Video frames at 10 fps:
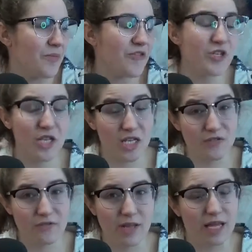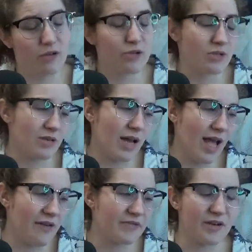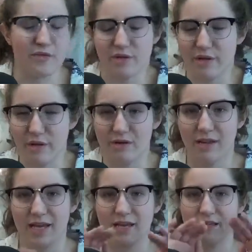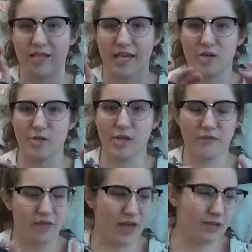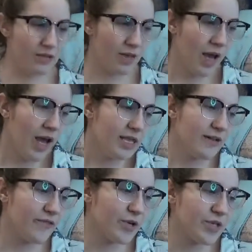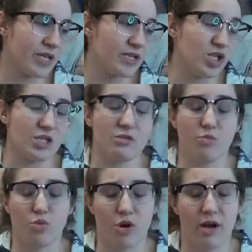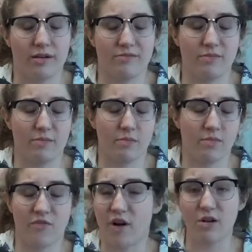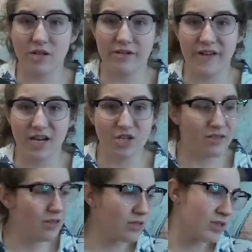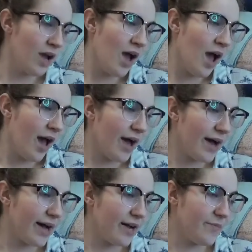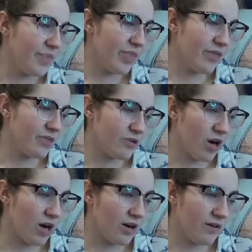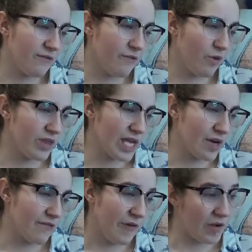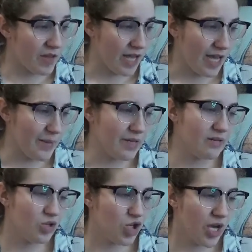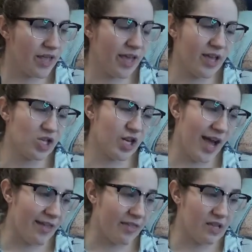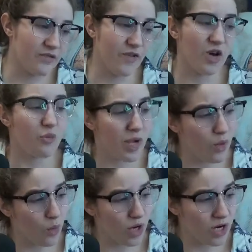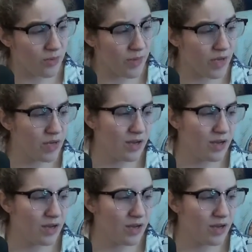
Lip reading: First things, like I have several like layers of things. The first is just broad fungal infections. There are 4 that are fairly common: jock itch, athlete's foot, ringworm,